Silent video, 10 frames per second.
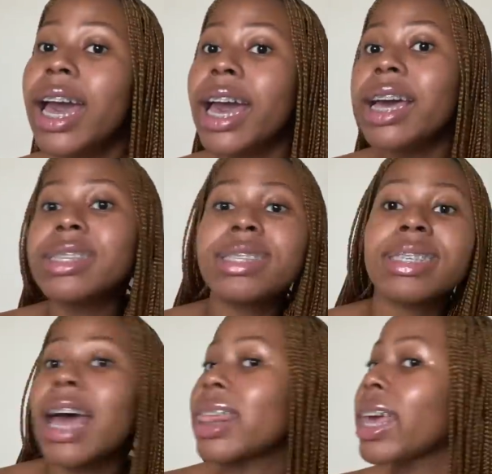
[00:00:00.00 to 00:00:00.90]
It's
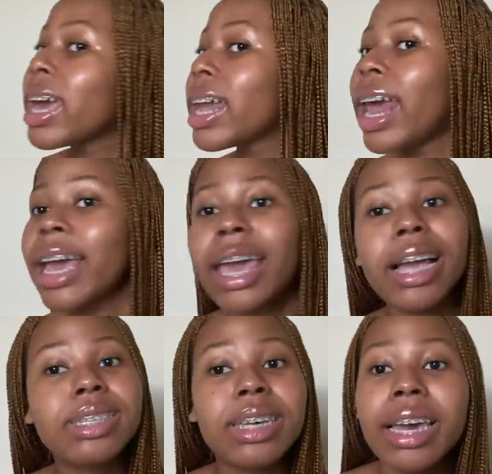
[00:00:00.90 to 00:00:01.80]
nothing like
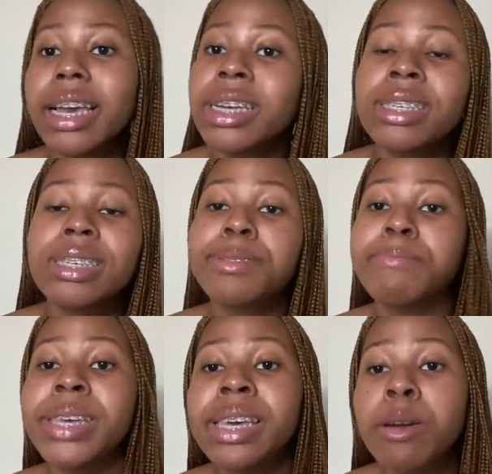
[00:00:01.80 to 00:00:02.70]
hectic, it's just
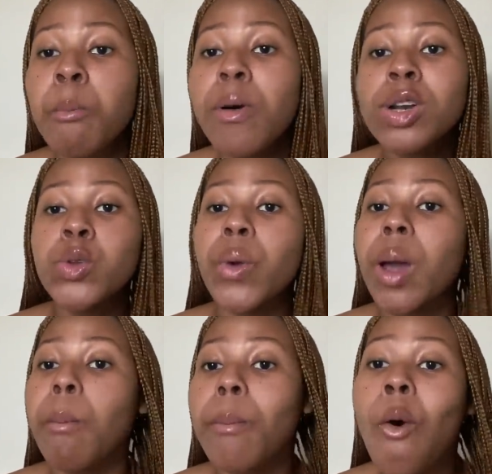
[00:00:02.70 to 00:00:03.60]
me, Mpo doing
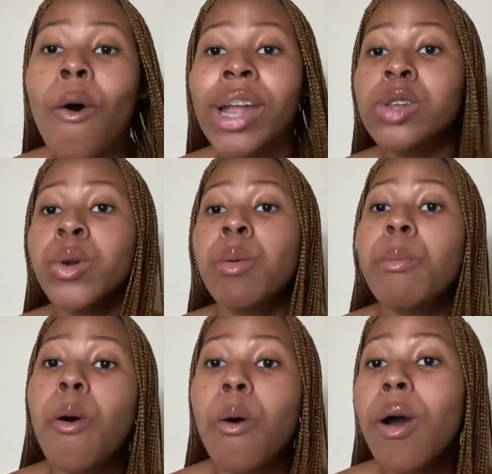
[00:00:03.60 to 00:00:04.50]
Mpo and doing
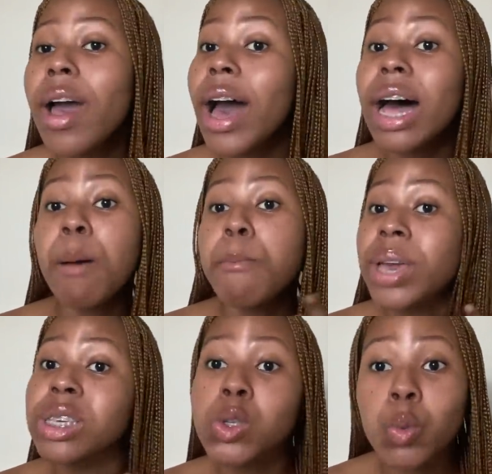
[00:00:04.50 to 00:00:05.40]
Mpo her
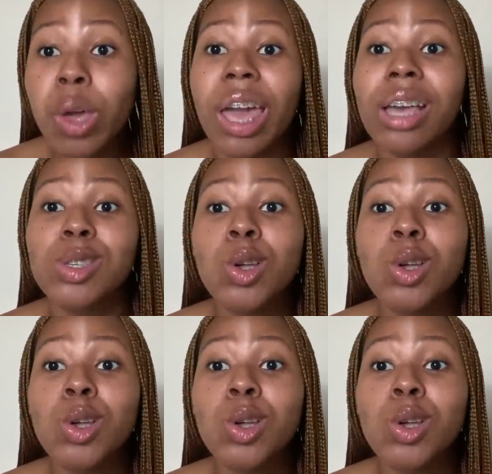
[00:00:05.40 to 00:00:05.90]
best way.